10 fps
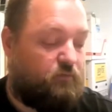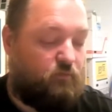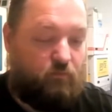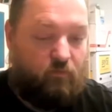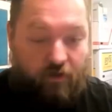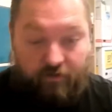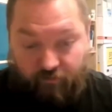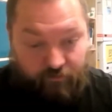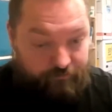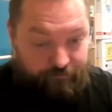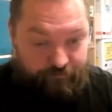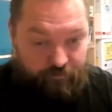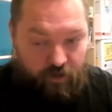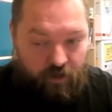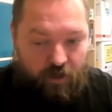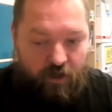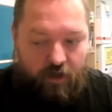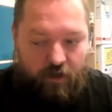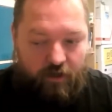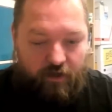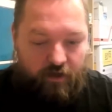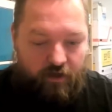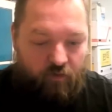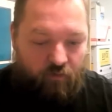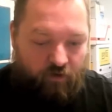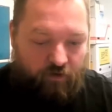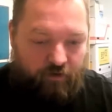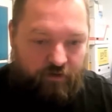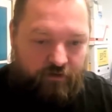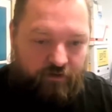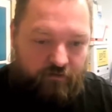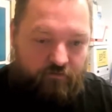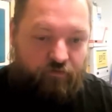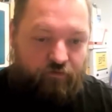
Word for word: whatever. One thing that's for